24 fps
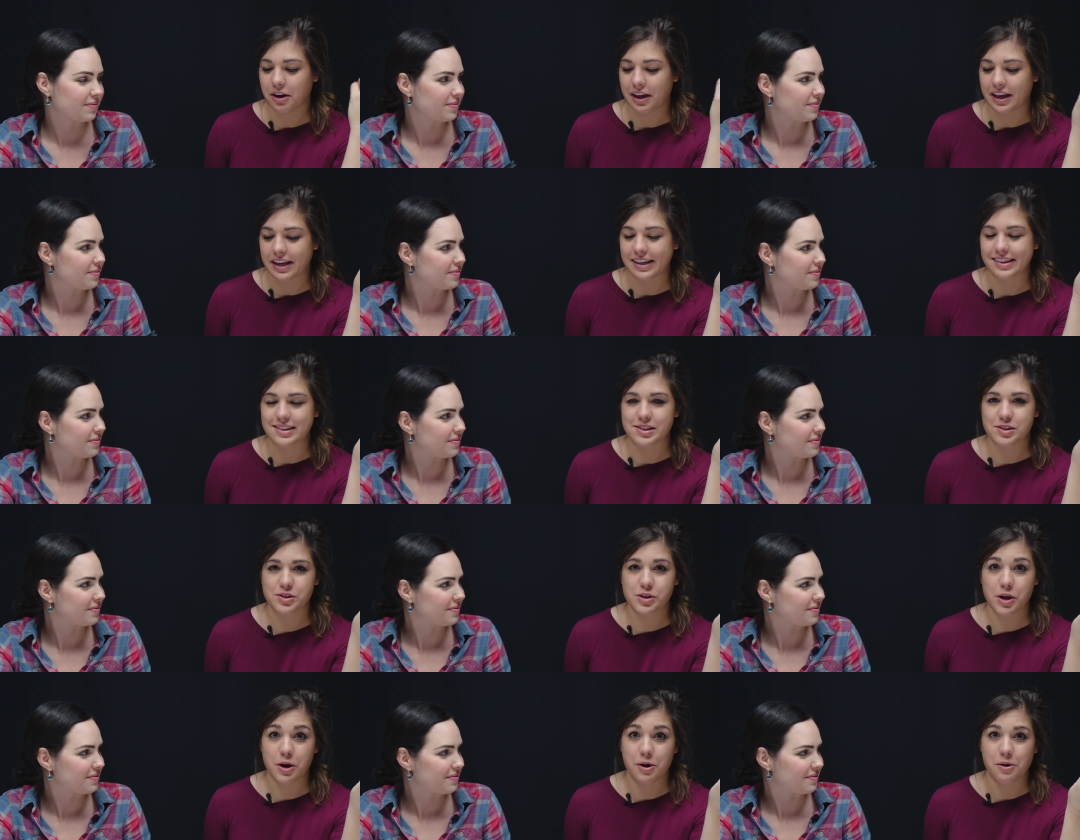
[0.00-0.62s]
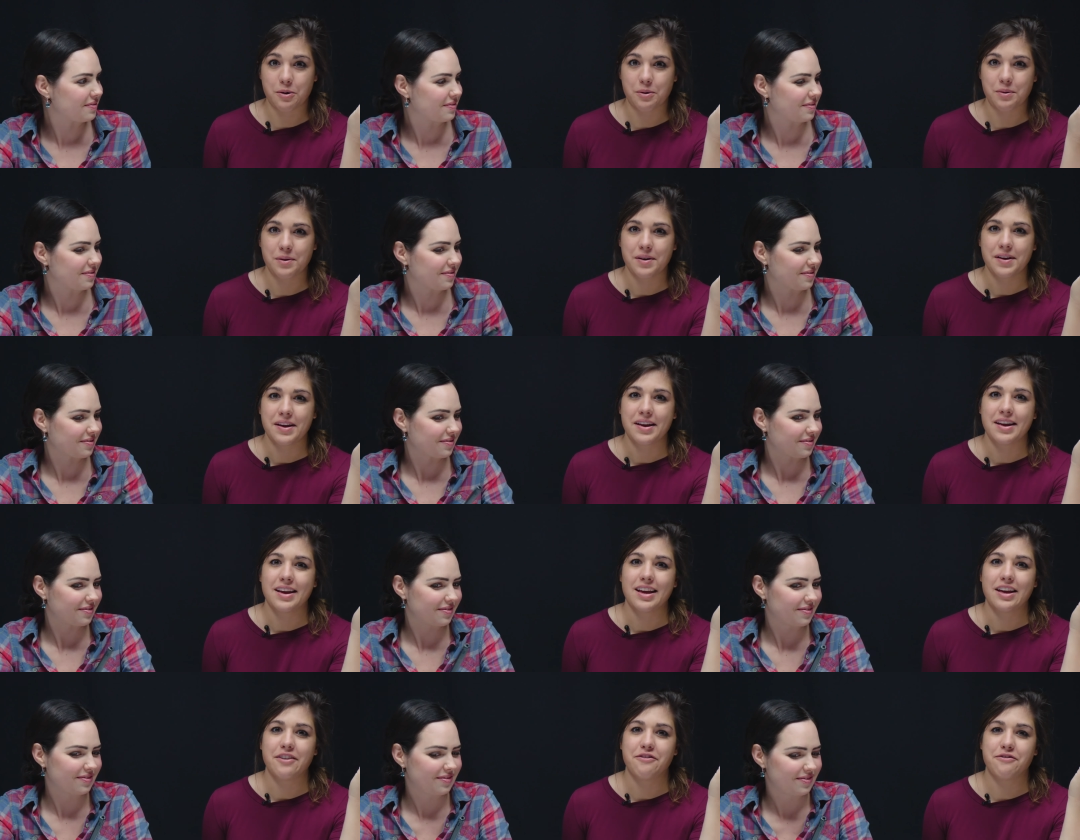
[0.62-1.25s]
Speaker 1: Okay, so
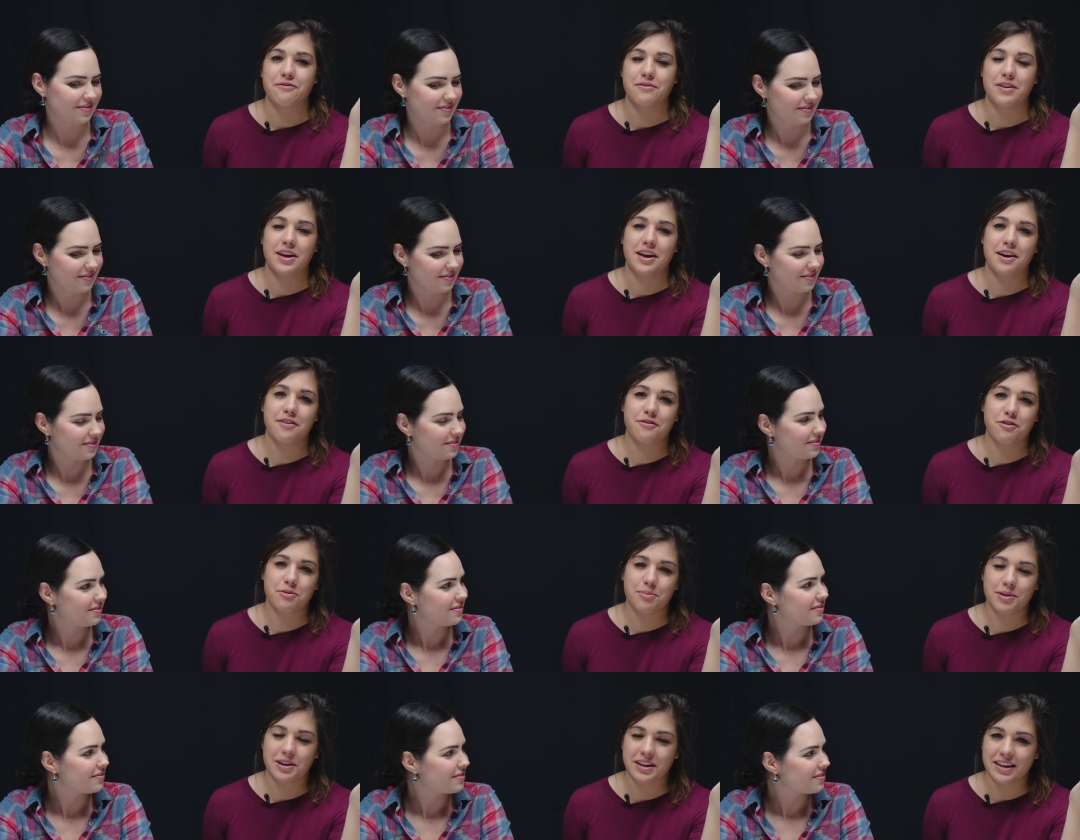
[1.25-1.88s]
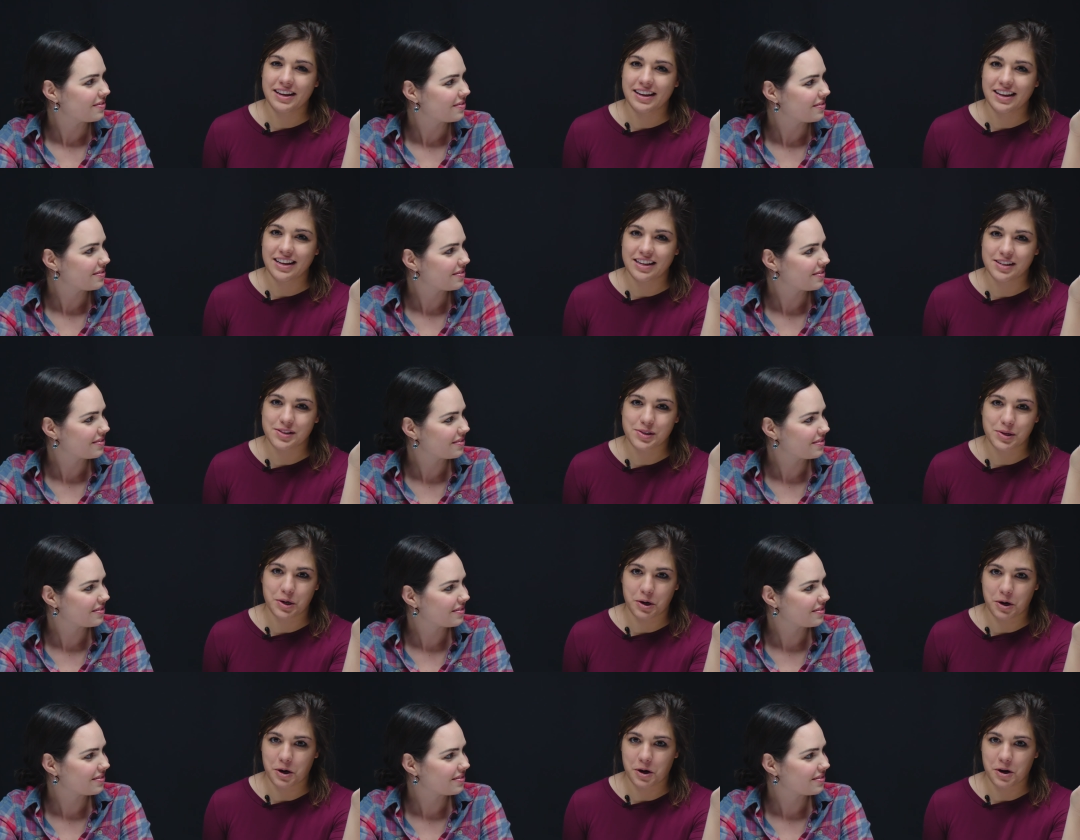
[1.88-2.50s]
Everybody
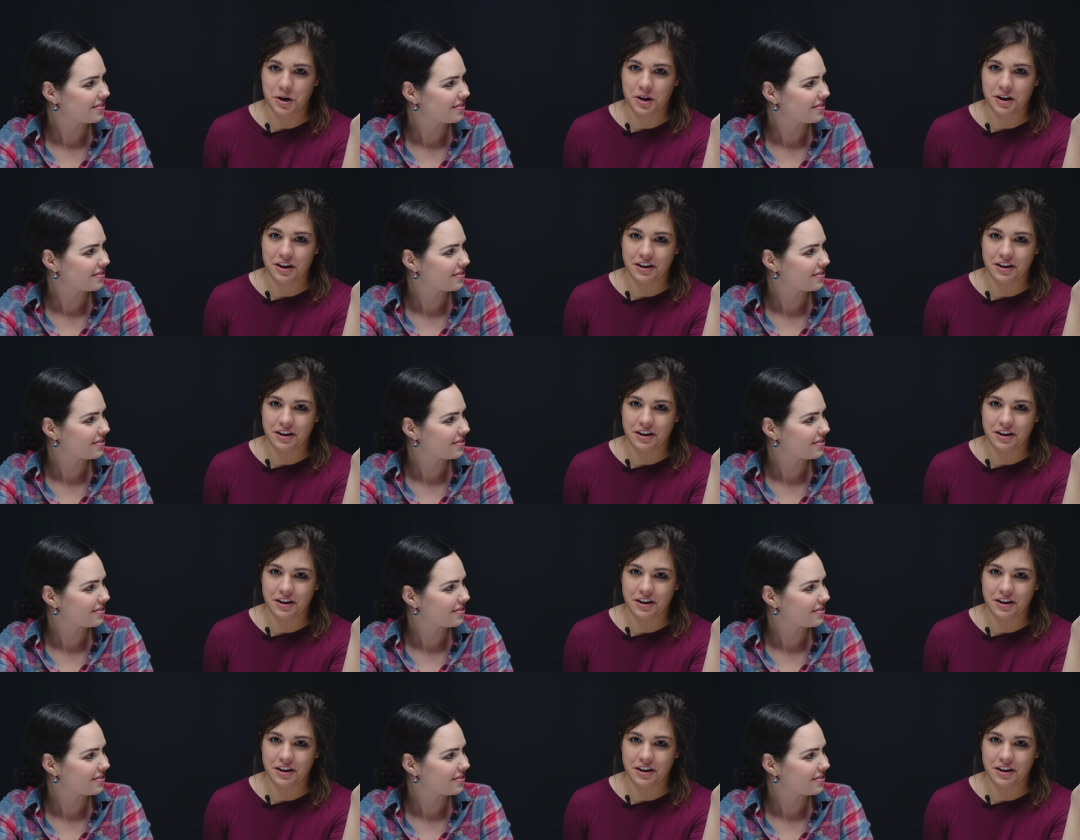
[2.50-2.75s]
has heard